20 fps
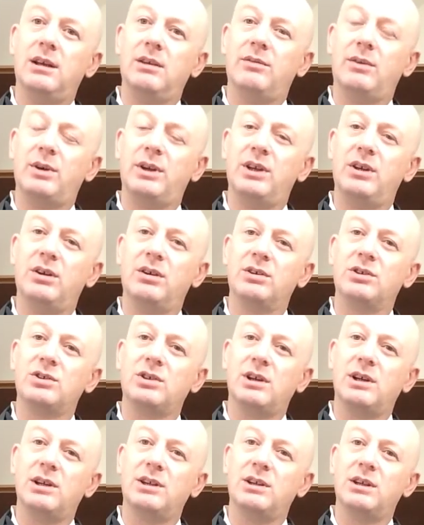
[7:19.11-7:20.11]
a very young
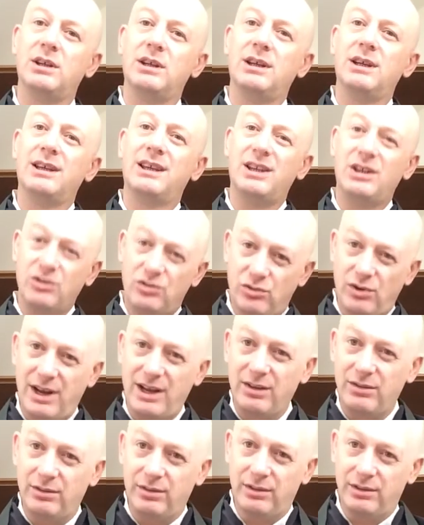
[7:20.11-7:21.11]
child can
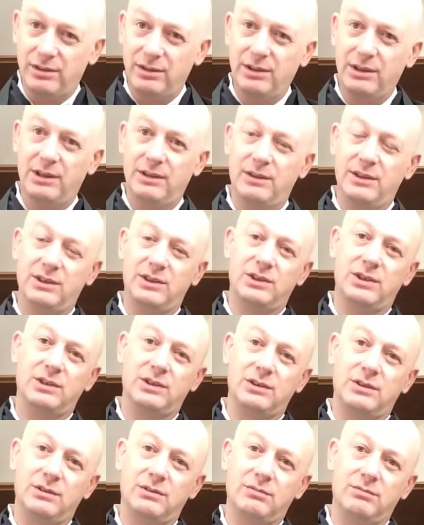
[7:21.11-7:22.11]
drown in
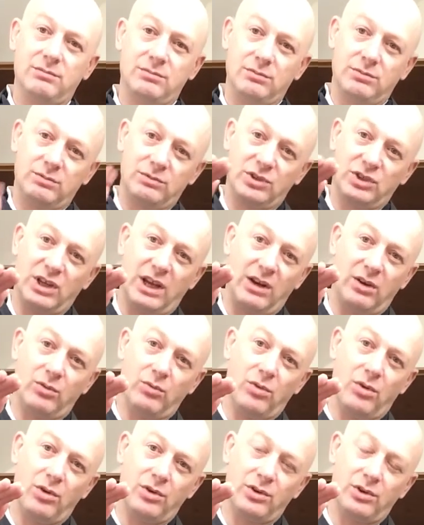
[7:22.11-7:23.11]
this shallow
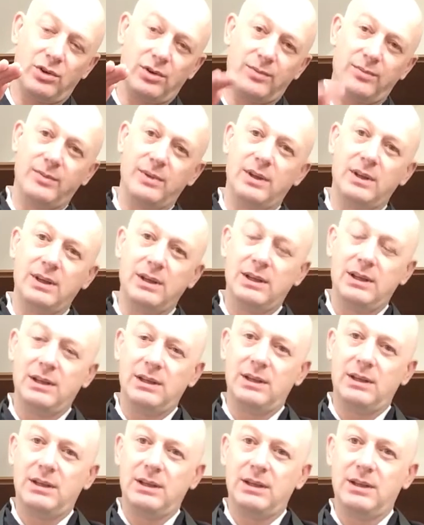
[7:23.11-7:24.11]
water
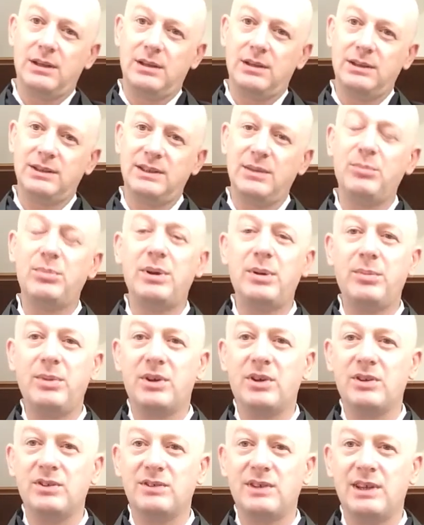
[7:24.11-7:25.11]
simply
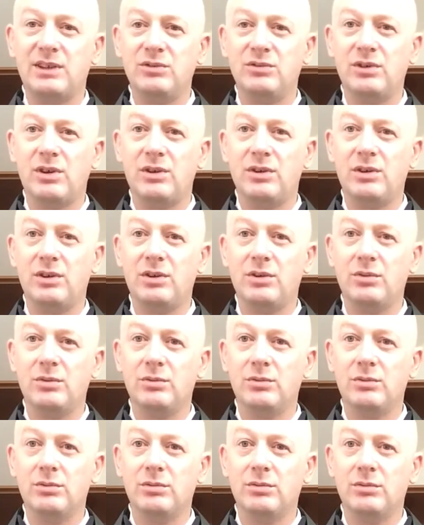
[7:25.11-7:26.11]
because they do not know
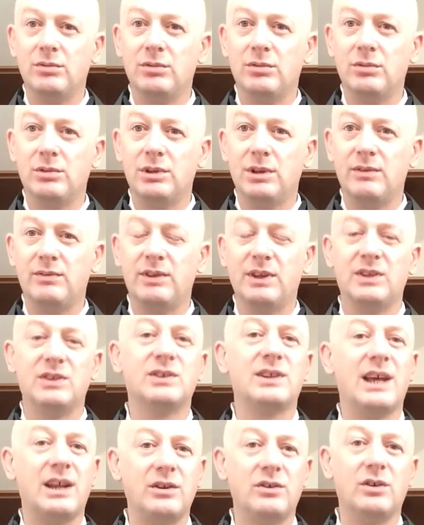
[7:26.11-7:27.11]
if they
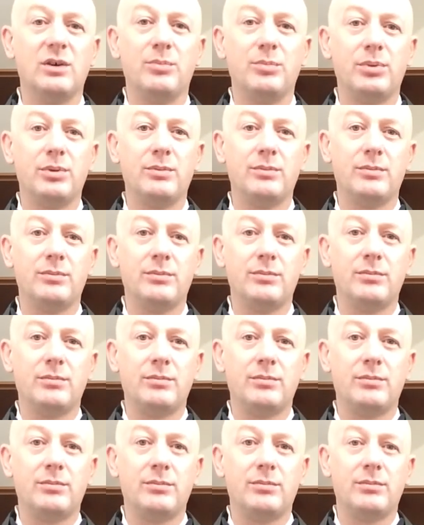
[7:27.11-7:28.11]
stand up
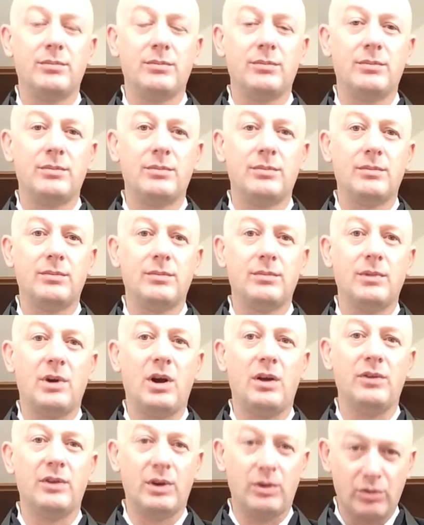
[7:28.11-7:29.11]

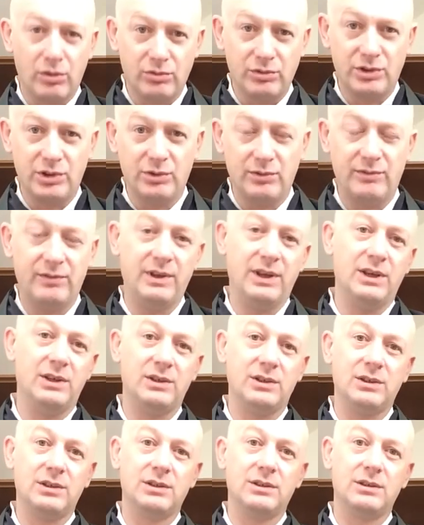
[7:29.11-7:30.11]
on their own two
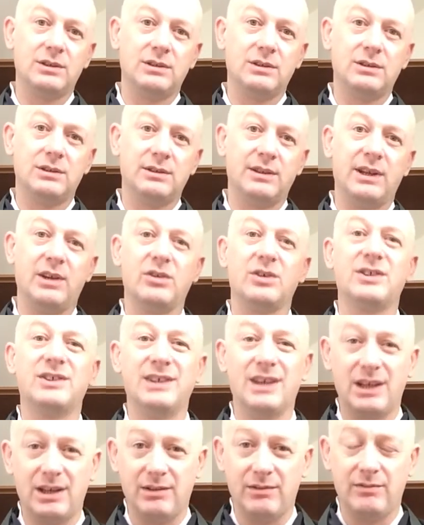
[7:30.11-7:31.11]
feet, they are
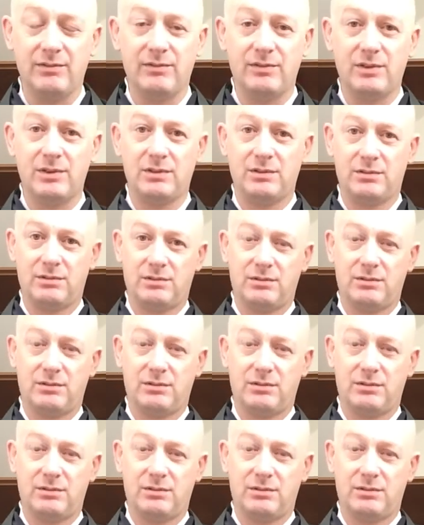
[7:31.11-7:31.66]
saved.